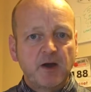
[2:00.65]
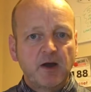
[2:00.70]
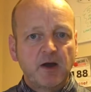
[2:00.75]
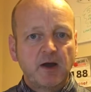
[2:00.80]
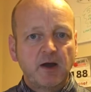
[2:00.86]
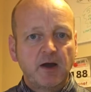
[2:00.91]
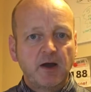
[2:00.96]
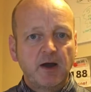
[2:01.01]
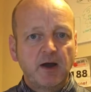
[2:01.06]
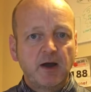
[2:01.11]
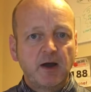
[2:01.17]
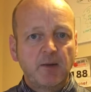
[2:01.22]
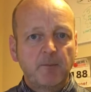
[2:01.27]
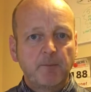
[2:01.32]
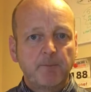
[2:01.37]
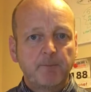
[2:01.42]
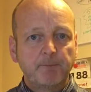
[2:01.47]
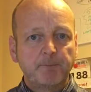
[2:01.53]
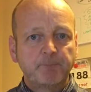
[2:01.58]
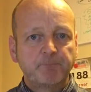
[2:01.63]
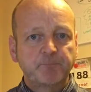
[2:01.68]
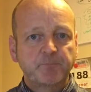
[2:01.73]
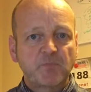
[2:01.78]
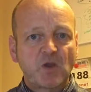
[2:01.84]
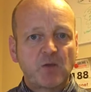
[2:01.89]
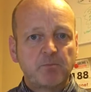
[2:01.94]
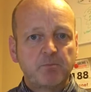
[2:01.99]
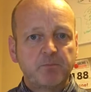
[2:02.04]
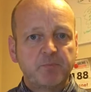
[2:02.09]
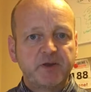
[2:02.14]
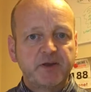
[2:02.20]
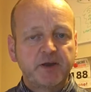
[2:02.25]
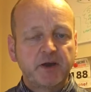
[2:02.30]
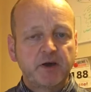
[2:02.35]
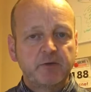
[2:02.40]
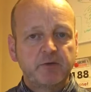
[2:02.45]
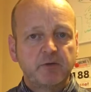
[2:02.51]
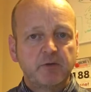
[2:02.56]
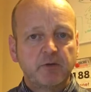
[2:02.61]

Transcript: um, bingo